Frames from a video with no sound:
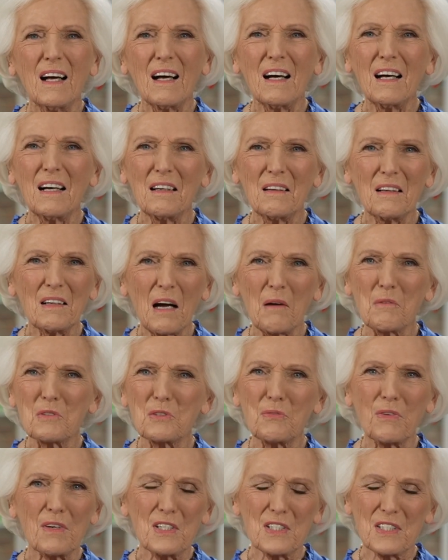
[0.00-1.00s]
Uh, I was
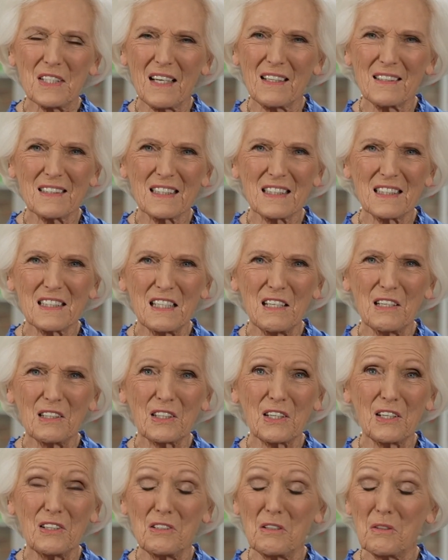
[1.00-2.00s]
very sad to see her
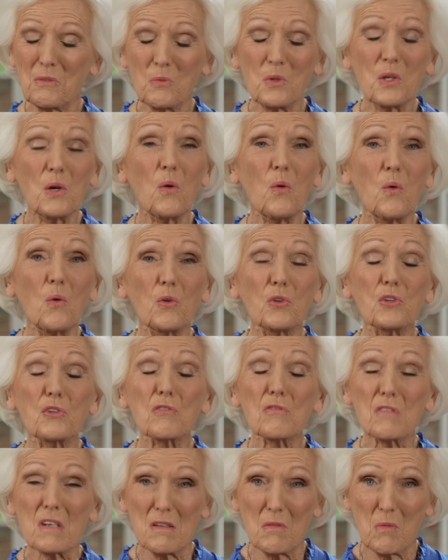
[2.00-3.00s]
go. We all
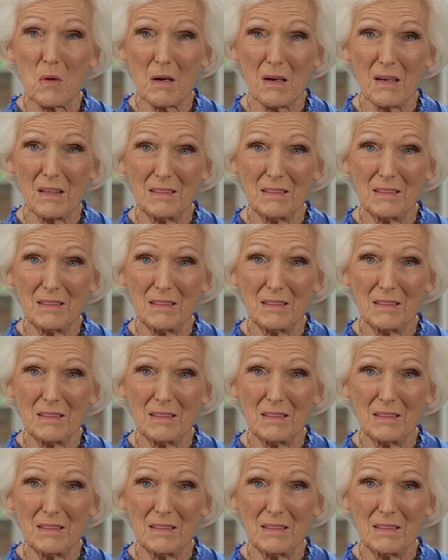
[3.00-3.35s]
three were.